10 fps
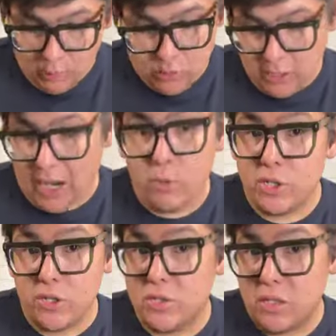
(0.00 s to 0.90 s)
I
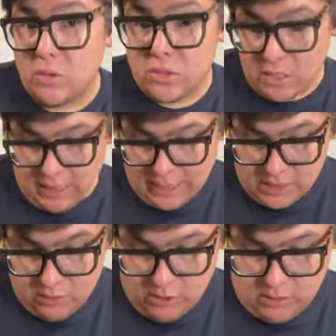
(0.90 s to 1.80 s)
would use those,
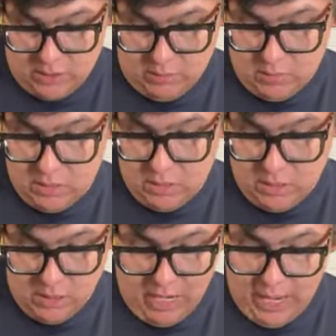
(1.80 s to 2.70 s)
and I still use them.
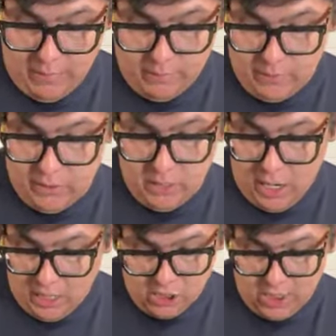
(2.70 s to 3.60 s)
I am
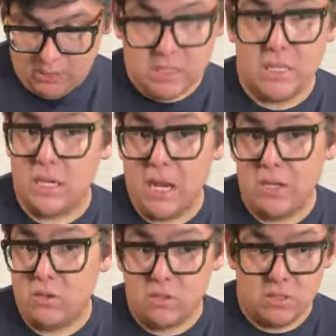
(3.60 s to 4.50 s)
not ashamed to say
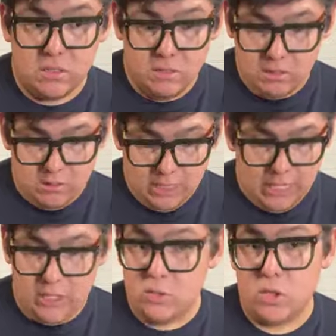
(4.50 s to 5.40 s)
that I
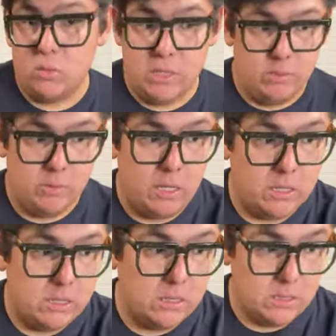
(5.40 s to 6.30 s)
use Home Depot
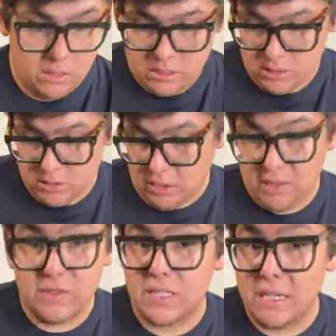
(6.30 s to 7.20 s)
boxes.
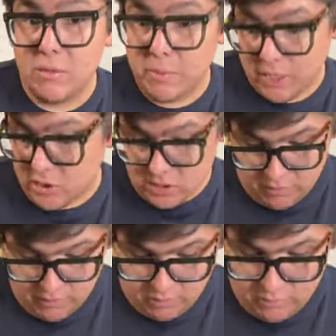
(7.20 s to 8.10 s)
Y'all have seen the
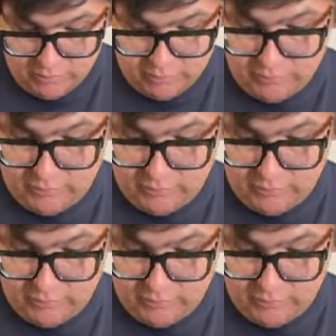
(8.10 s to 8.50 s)
pictures of them.